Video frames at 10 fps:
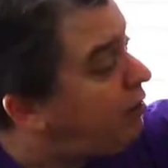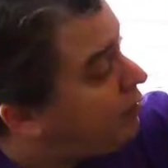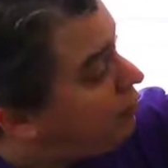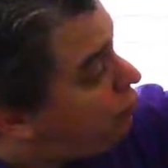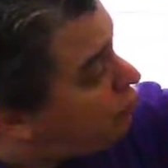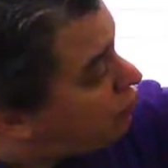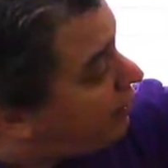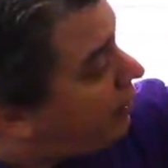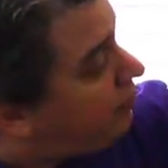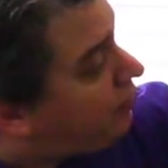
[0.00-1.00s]

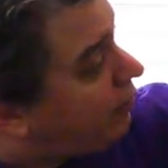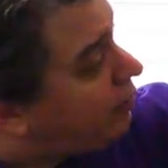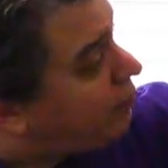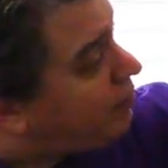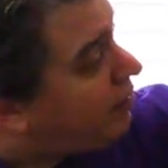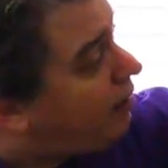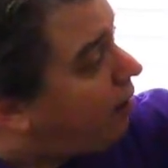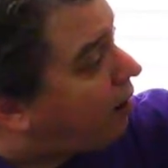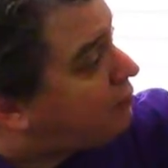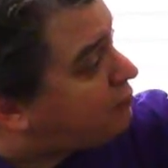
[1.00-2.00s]
Usually, they're going to be
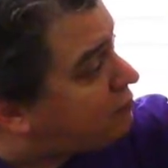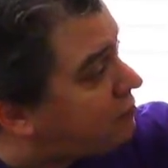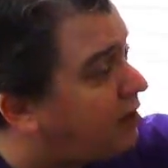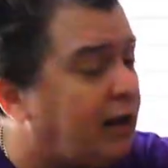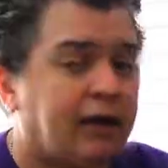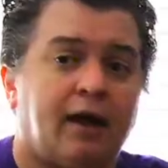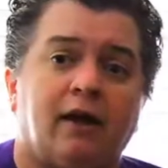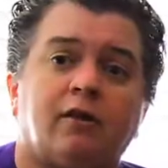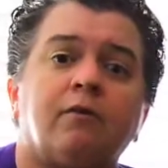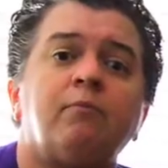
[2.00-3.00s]
our
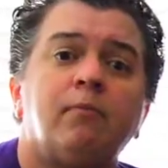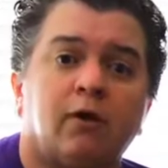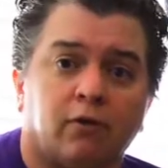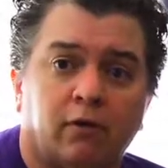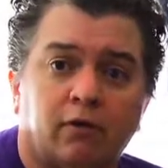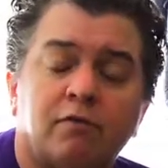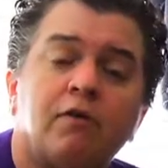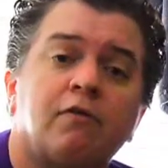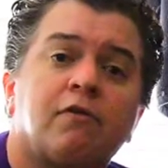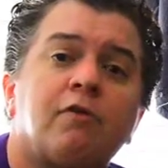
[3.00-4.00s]
silicate minerals.
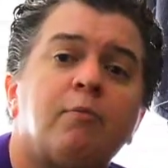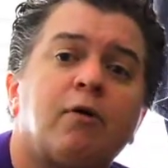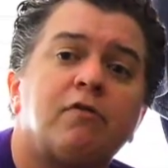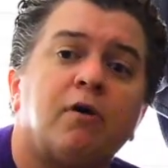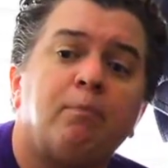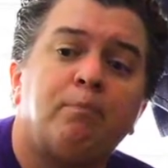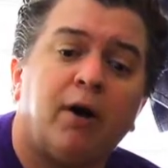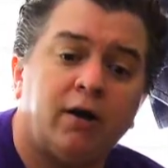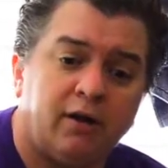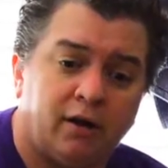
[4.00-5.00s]
Those are the most
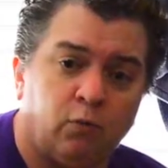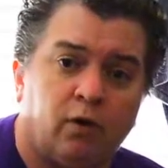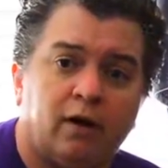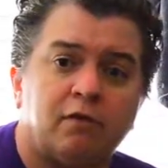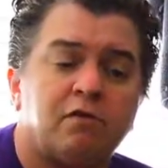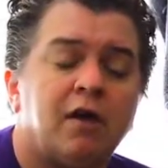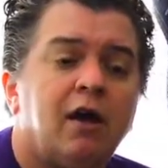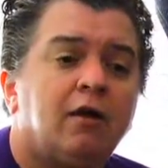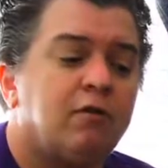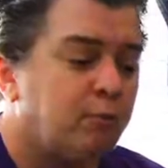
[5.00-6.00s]
abundant ones.
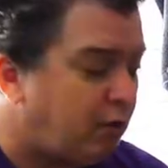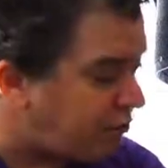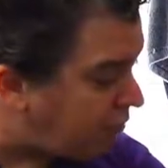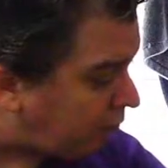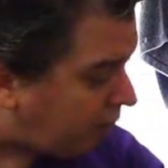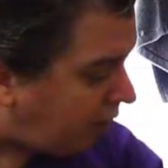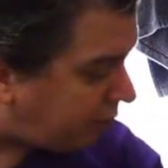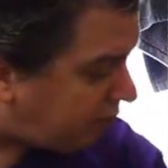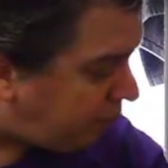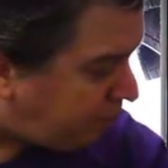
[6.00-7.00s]
So most of the
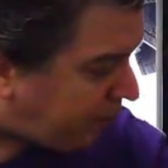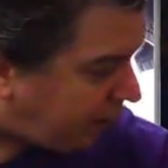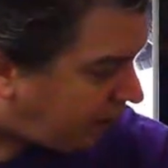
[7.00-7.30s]
rocks you pick